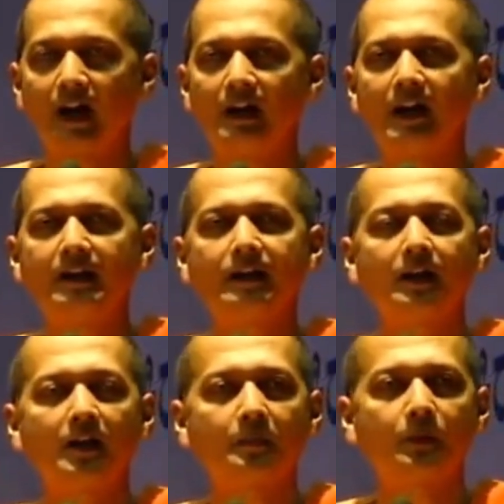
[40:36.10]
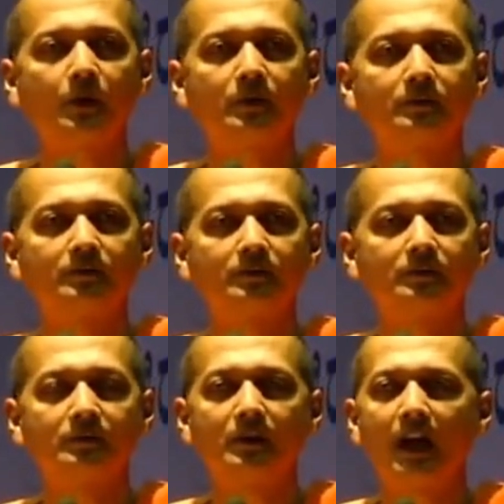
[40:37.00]
IIT Kharagpur,
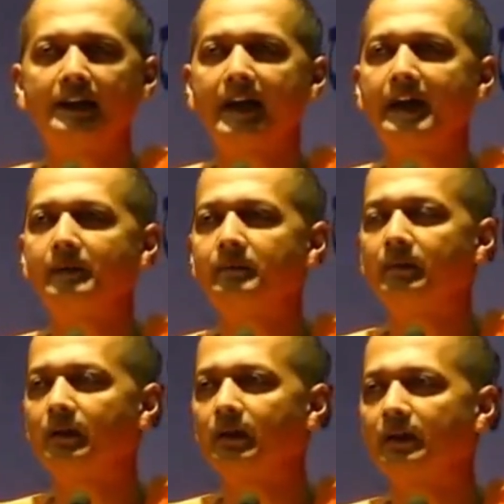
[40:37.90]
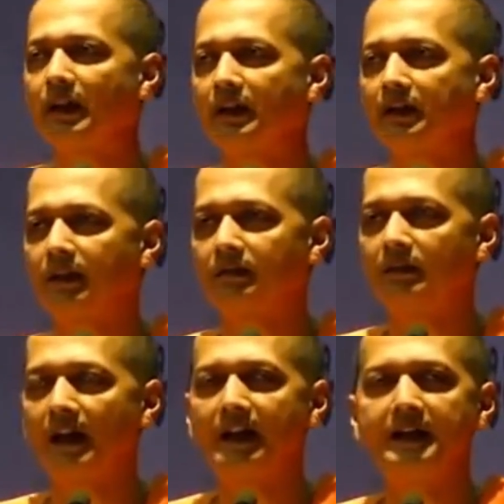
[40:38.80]
IIM Calcutta,
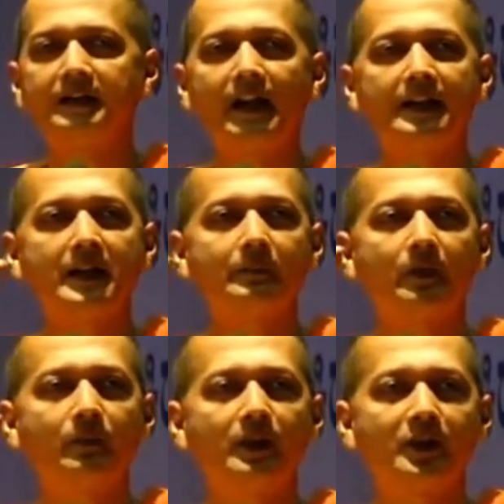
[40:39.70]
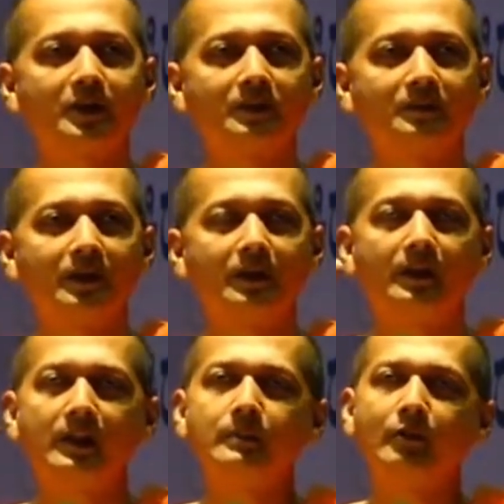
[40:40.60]
IIT IIM combination. A
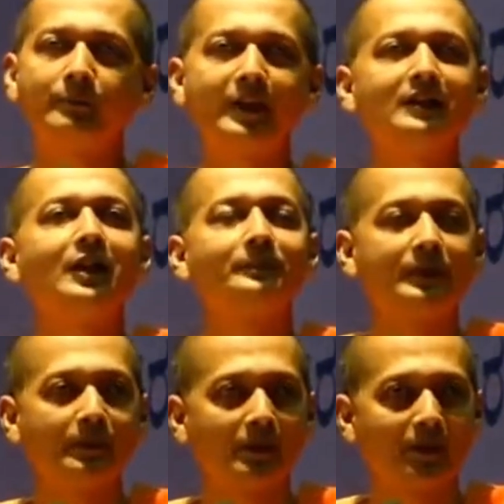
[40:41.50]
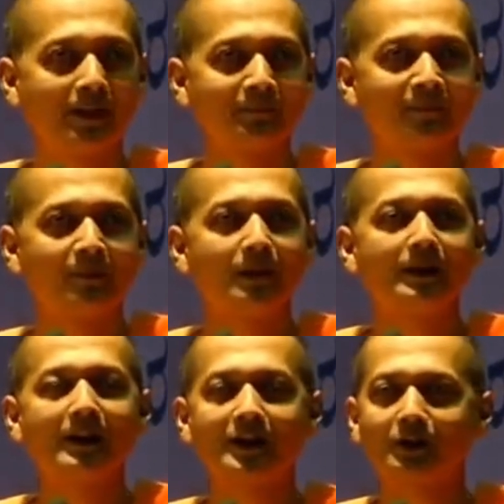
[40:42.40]
dream of many young people today.
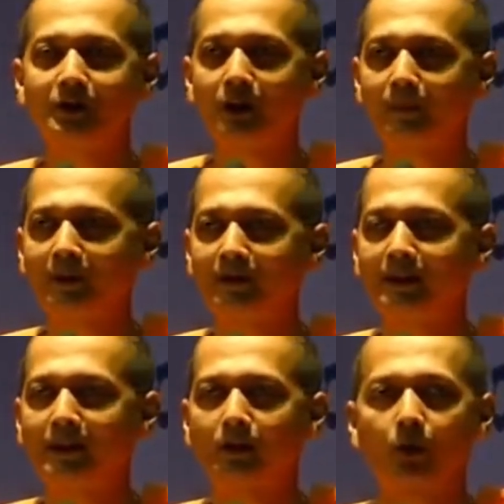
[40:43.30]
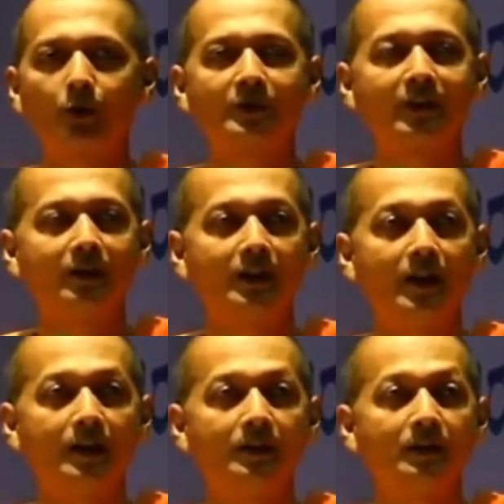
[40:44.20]
Multinational job, I will get crores, I will
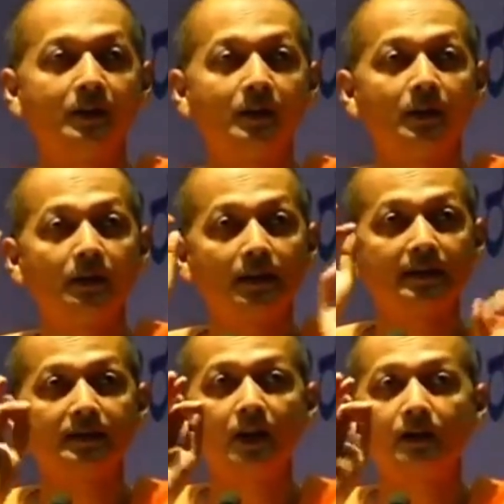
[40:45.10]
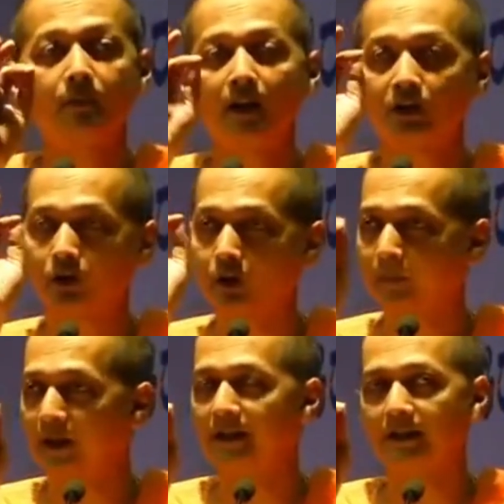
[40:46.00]
earn. This young boy is so
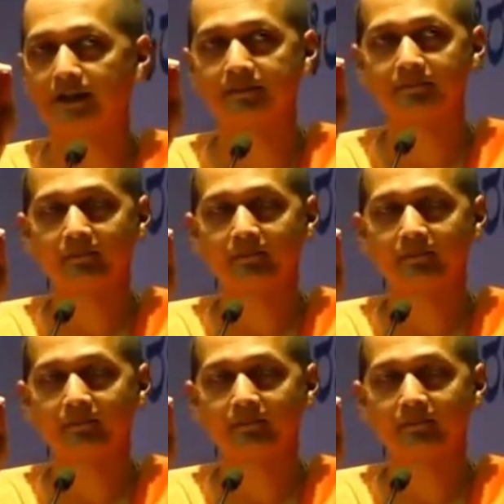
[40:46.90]
brilliant.